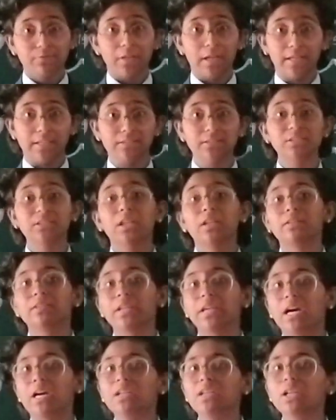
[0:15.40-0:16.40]
Hence,
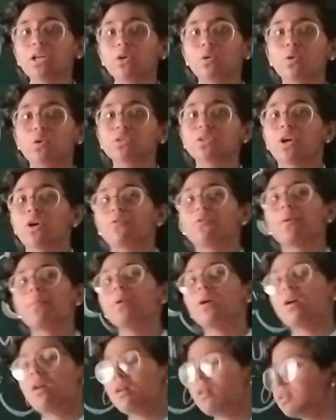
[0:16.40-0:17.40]
they undergo from
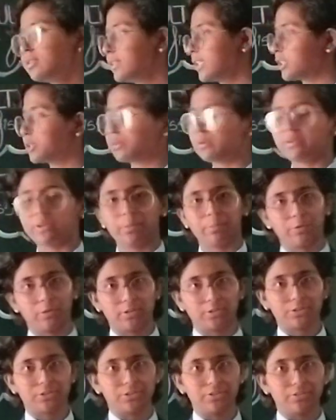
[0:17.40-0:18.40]
asexual
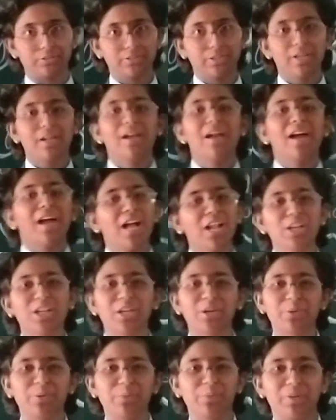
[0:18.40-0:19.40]
reproduction. Hello
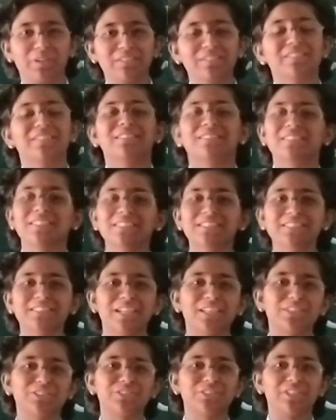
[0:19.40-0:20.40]
everyone, this is
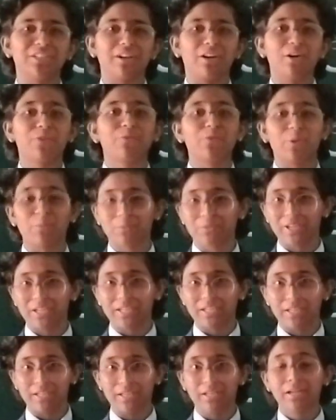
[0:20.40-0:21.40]
Akshara from
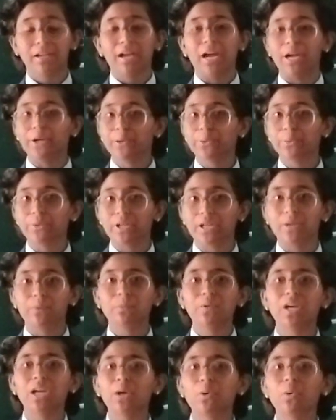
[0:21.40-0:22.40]
grade 10 and today
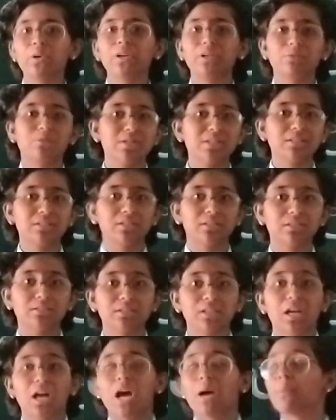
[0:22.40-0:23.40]
we are going to discuss
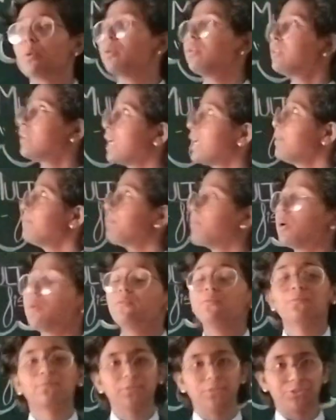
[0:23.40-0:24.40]
about type
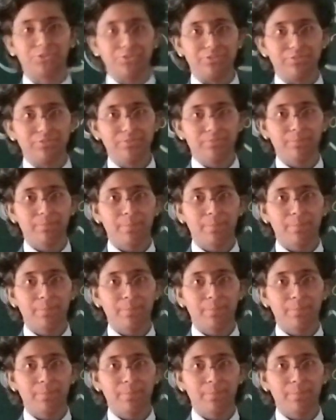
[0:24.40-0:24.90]
of fission.